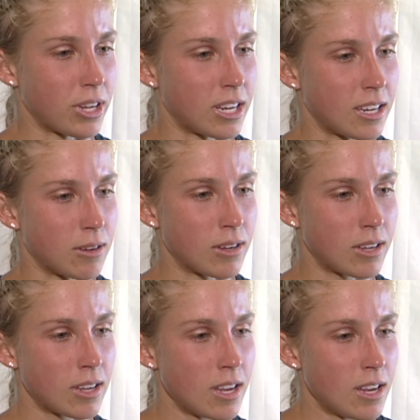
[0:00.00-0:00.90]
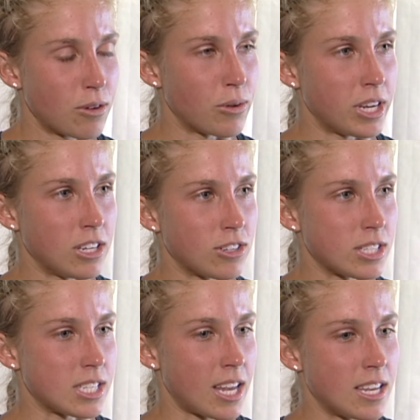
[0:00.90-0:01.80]
gonna win
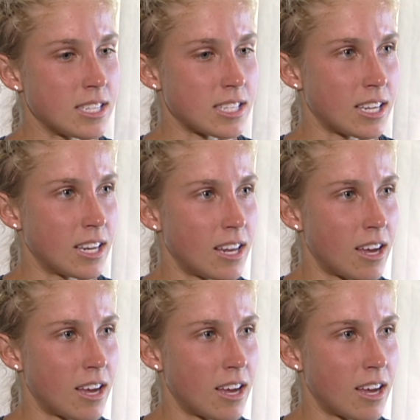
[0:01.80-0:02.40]
USA's, and